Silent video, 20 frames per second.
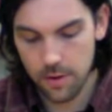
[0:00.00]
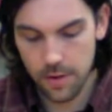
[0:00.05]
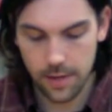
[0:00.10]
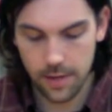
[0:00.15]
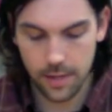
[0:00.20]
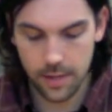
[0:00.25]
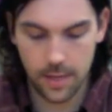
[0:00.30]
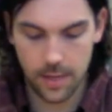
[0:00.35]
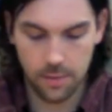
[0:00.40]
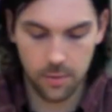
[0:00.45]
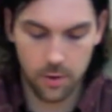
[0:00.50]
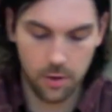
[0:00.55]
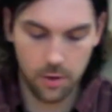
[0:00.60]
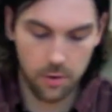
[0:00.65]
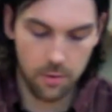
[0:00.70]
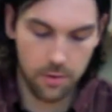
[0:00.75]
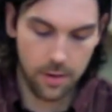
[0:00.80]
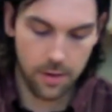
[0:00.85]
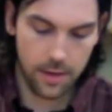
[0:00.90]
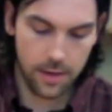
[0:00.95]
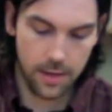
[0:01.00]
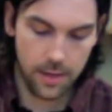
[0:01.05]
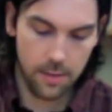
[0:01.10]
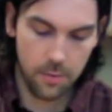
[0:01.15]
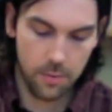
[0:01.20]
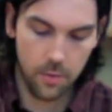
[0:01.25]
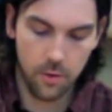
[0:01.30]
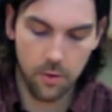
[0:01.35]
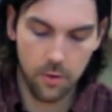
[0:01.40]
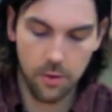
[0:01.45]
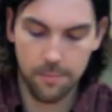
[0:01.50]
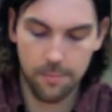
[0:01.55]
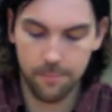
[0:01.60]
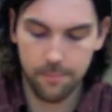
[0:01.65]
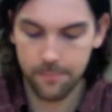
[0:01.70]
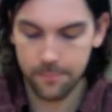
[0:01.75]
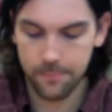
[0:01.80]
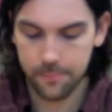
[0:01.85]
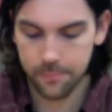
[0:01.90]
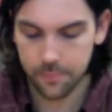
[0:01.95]
and keep going and keep going
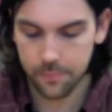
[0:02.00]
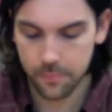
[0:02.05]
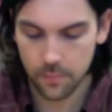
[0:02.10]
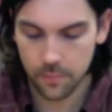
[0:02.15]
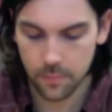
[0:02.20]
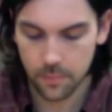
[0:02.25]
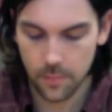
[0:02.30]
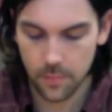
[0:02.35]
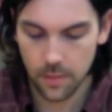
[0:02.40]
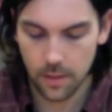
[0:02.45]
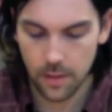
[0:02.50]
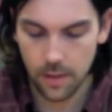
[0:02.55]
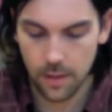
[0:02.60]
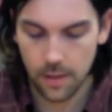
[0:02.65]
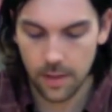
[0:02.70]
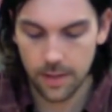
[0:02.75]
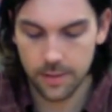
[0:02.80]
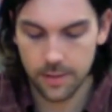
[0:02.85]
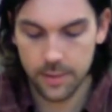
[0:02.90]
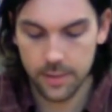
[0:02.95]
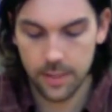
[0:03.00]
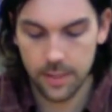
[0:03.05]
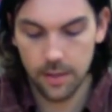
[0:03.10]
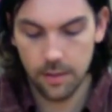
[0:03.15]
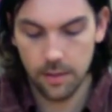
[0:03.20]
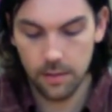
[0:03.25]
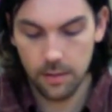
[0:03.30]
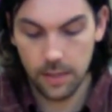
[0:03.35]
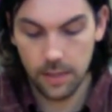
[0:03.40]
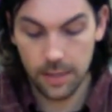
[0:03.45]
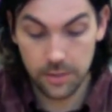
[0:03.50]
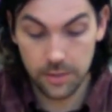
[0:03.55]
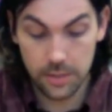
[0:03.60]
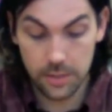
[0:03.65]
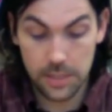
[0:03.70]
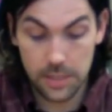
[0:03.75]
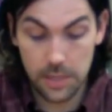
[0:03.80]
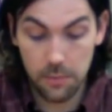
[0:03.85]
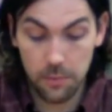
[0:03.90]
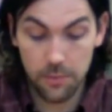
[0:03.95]
until, as you
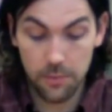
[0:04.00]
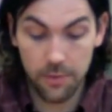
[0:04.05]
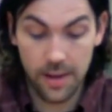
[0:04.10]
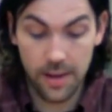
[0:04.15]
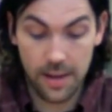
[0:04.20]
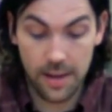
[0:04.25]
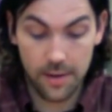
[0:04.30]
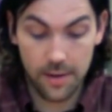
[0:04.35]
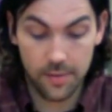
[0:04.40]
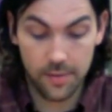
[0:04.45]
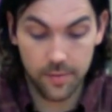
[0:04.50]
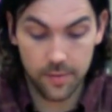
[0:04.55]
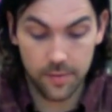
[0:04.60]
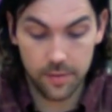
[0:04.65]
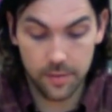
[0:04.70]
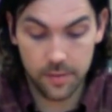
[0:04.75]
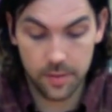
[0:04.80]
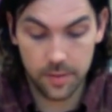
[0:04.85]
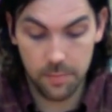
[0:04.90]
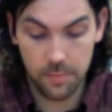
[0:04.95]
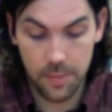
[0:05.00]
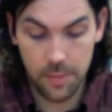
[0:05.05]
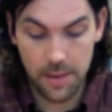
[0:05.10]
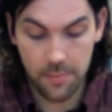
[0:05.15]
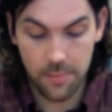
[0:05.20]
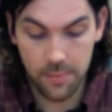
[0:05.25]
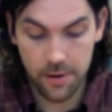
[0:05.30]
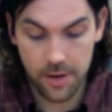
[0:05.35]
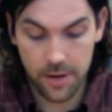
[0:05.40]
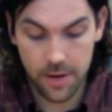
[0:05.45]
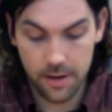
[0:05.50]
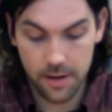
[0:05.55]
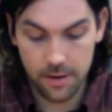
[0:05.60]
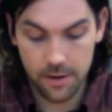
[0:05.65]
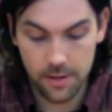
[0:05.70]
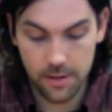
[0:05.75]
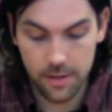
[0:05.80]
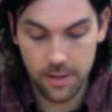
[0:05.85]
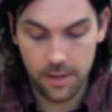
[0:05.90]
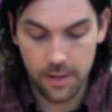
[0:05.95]
can see, we're running out of some paper
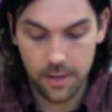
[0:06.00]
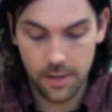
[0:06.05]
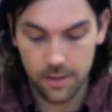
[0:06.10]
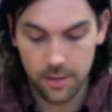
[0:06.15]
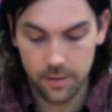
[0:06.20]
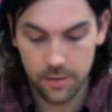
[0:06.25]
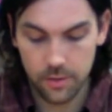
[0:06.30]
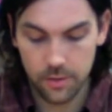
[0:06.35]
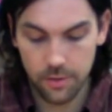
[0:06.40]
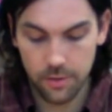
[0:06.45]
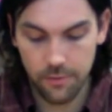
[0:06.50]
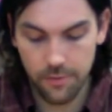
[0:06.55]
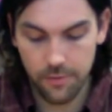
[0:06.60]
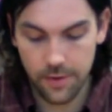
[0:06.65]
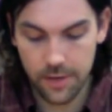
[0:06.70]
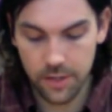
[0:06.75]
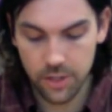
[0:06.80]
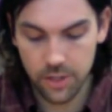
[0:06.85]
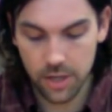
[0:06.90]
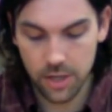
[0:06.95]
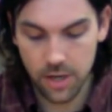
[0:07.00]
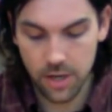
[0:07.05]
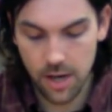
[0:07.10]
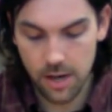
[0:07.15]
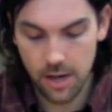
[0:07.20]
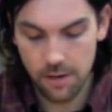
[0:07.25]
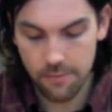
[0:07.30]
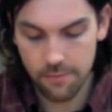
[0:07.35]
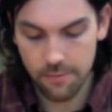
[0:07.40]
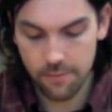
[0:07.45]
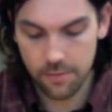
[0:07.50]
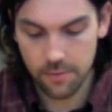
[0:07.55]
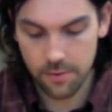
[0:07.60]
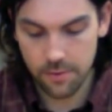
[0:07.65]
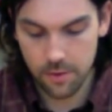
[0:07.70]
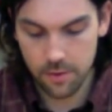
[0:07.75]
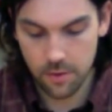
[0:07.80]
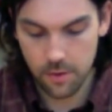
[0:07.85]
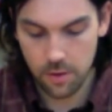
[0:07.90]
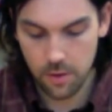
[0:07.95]
here. So to finish it off,
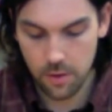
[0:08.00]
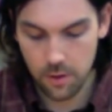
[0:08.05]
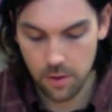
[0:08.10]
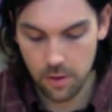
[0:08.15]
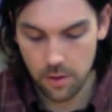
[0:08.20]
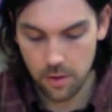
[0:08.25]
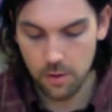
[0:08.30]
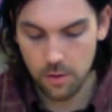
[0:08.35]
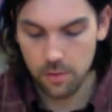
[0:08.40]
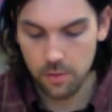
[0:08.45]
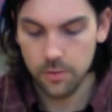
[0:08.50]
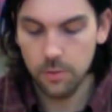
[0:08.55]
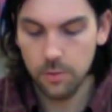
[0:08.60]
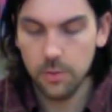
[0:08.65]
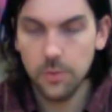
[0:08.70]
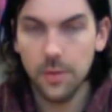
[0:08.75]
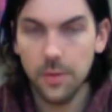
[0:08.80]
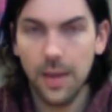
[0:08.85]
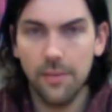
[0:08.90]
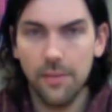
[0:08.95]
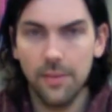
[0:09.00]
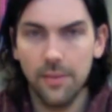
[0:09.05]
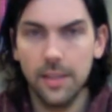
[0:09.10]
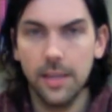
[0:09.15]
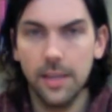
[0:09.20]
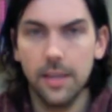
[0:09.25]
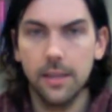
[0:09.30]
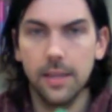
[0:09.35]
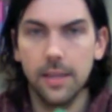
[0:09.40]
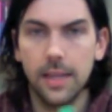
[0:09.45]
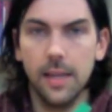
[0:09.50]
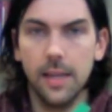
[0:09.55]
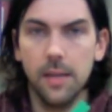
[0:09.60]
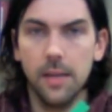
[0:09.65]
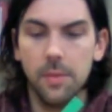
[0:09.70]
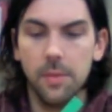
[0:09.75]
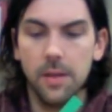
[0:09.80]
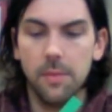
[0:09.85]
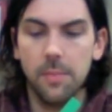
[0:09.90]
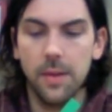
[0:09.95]
so once we have a little
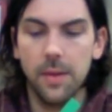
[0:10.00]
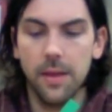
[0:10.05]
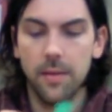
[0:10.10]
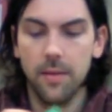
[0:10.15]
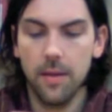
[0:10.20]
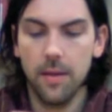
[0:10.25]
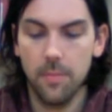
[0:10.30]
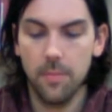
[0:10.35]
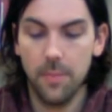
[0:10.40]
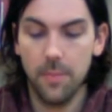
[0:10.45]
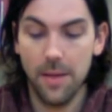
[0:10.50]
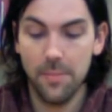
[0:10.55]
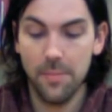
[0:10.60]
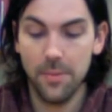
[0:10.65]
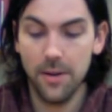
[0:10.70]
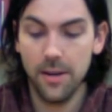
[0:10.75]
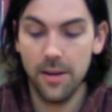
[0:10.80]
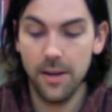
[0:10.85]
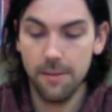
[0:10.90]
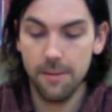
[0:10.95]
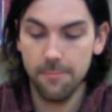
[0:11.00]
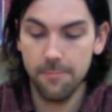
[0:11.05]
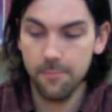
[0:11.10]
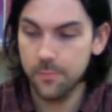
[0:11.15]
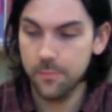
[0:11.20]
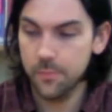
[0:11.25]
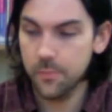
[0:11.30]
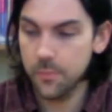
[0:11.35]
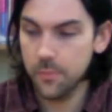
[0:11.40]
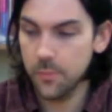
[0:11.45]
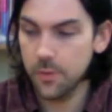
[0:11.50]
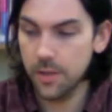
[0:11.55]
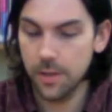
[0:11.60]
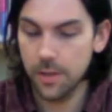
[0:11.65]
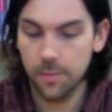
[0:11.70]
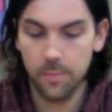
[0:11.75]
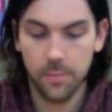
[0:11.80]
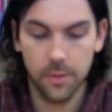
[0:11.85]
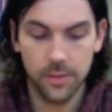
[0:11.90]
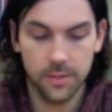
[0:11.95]
itty bit of paper here, we're
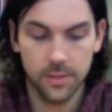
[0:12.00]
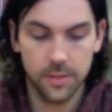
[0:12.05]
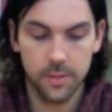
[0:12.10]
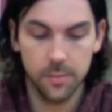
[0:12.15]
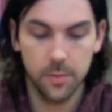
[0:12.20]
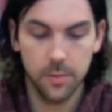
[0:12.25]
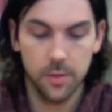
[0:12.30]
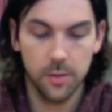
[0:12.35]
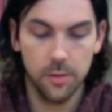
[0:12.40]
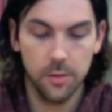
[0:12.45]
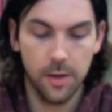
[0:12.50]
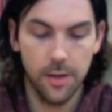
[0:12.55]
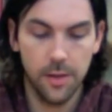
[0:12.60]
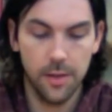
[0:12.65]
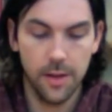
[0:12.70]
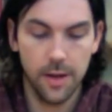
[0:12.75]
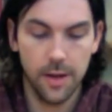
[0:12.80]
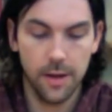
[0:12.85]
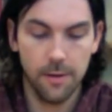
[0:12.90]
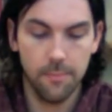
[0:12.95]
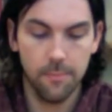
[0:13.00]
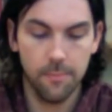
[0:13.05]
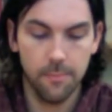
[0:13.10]
going to put some glue on there,